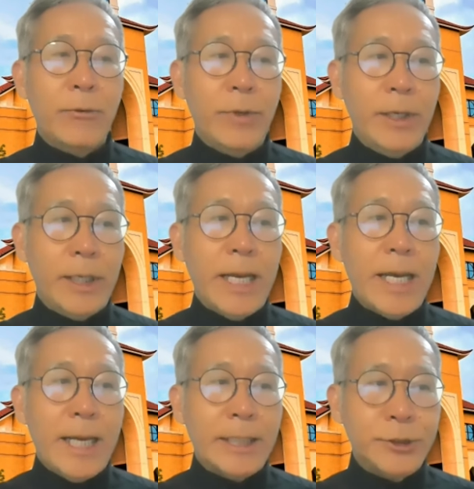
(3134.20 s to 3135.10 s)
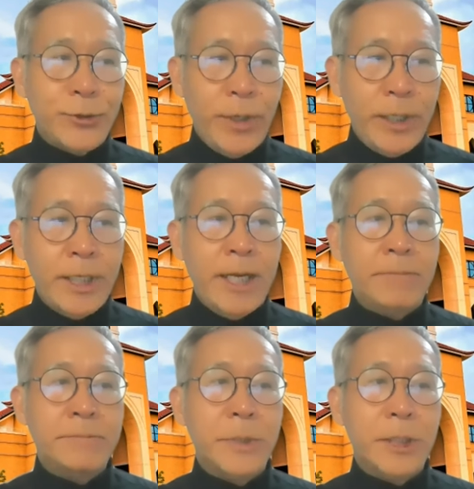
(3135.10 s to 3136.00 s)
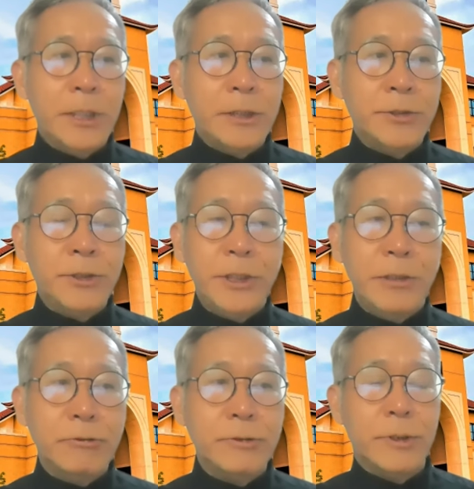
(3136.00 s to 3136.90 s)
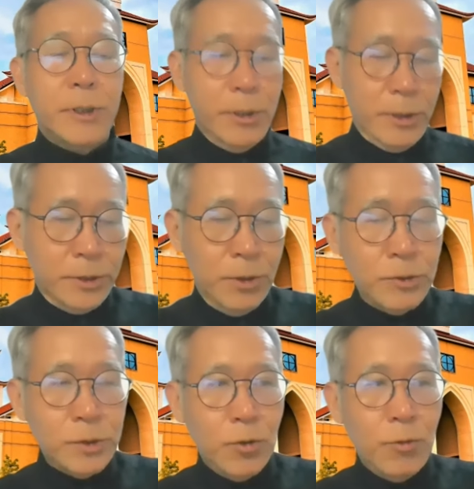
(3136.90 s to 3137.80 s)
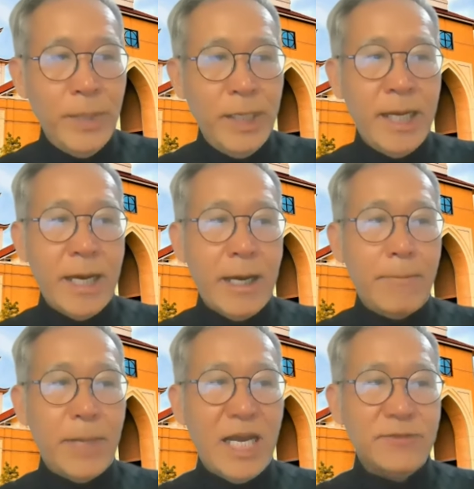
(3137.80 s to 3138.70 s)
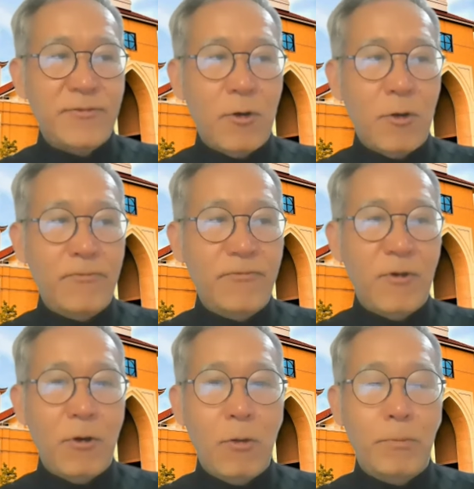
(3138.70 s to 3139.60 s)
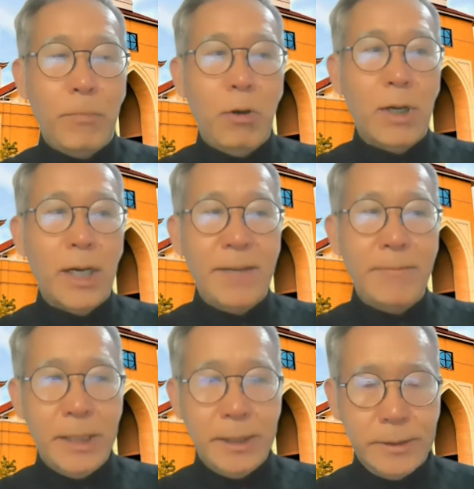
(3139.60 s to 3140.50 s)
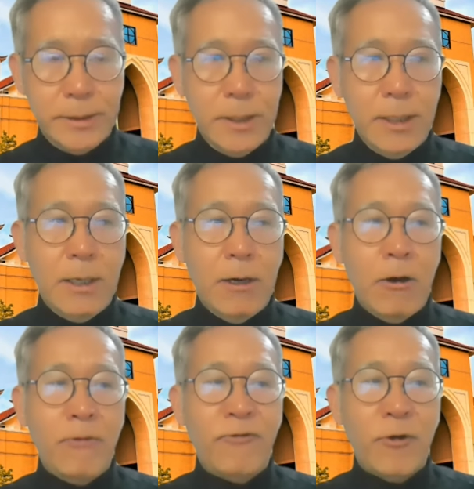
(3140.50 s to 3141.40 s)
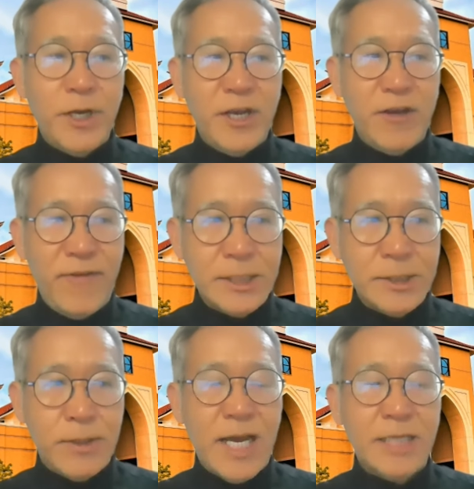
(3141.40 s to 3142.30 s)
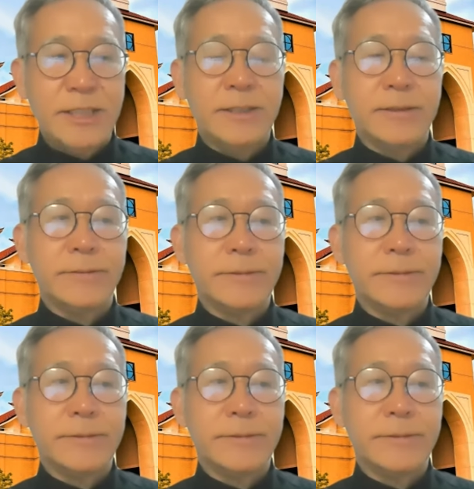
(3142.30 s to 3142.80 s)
we can train them to use social media platform for proclaiming or for evangelizing.